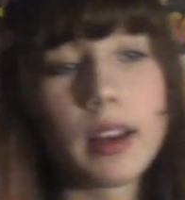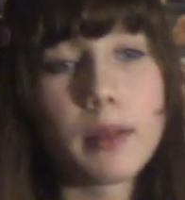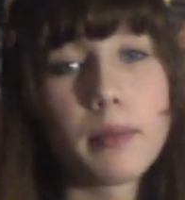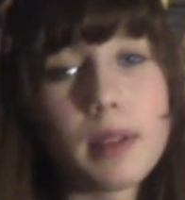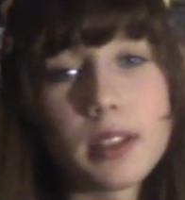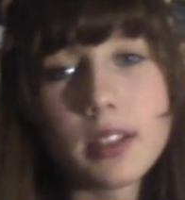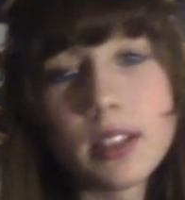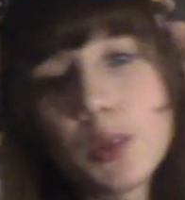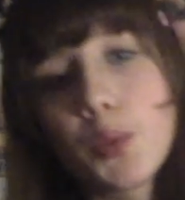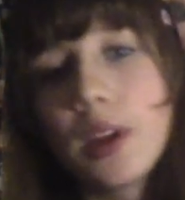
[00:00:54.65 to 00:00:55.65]
But
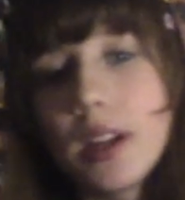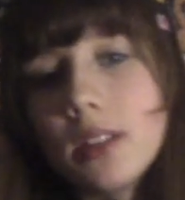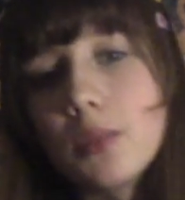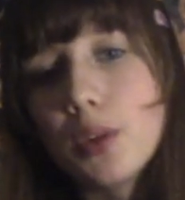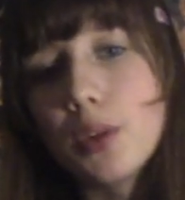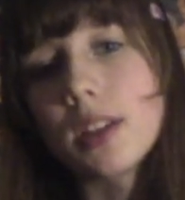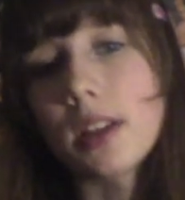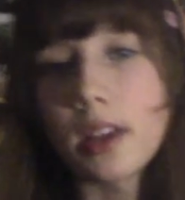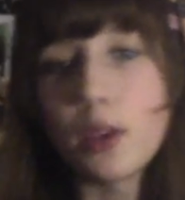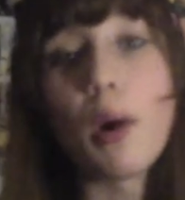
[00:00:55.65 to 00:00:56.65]
in Sweden we say
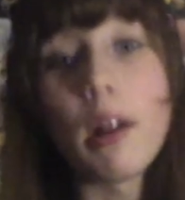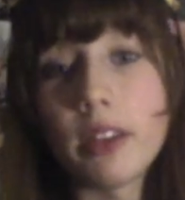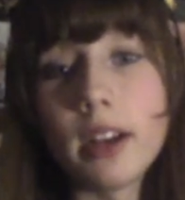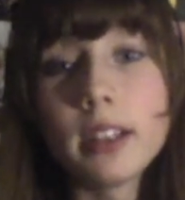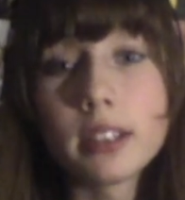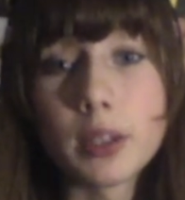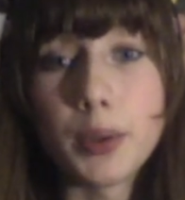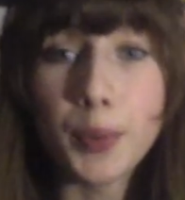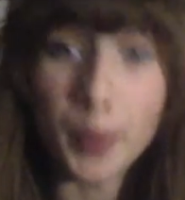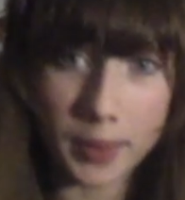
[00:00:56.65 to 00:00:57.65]
Johanna, so
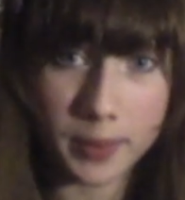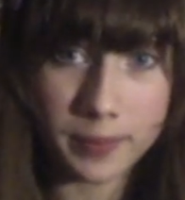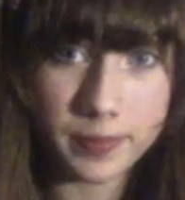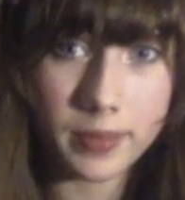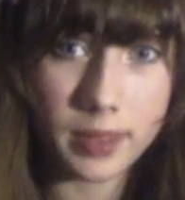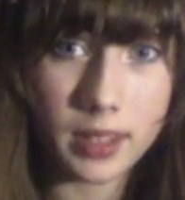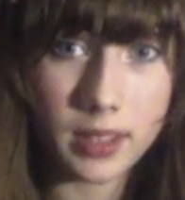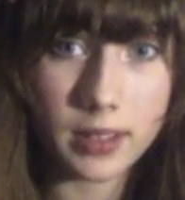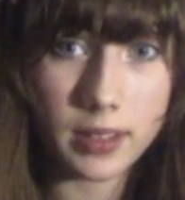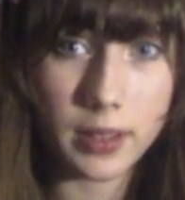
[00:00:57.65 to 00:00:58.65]

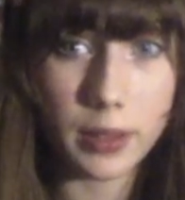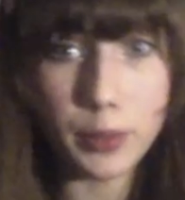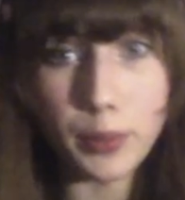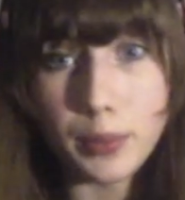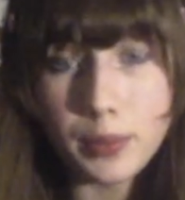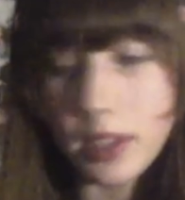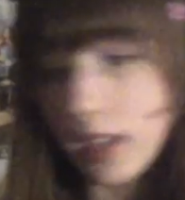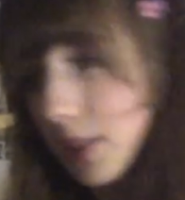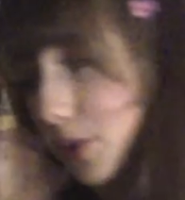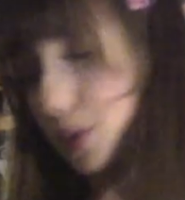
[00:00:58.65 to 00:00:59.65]
you can choose